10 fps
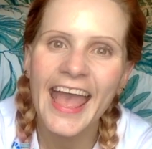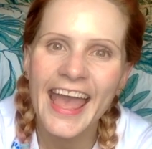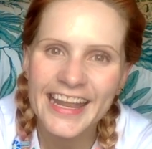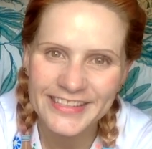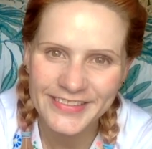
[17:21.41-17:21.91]

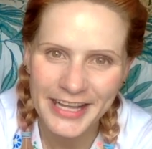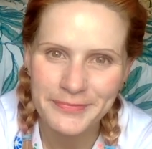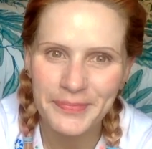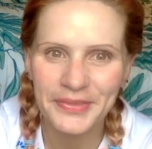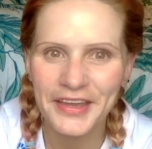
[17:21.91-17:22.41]
Anyway,
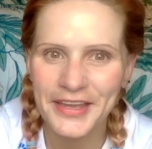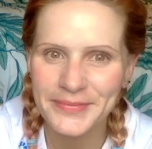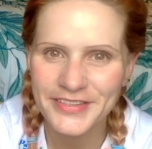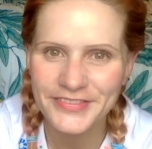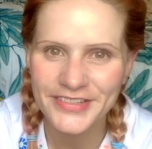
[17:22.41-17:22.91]
I hope
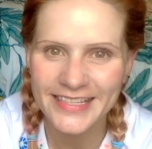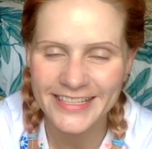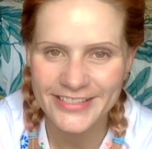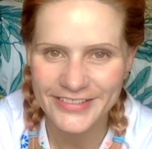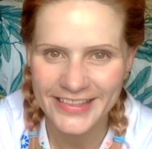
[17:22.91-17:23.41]
you've
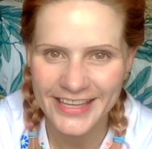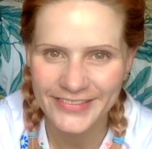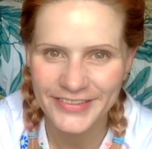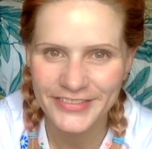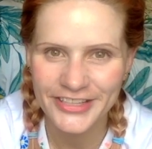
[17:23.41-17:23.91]
enjoyed that
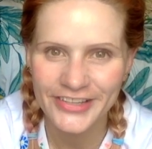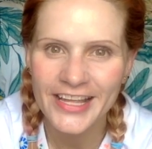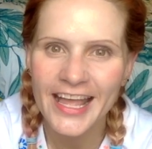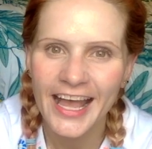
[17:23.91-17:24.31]
review.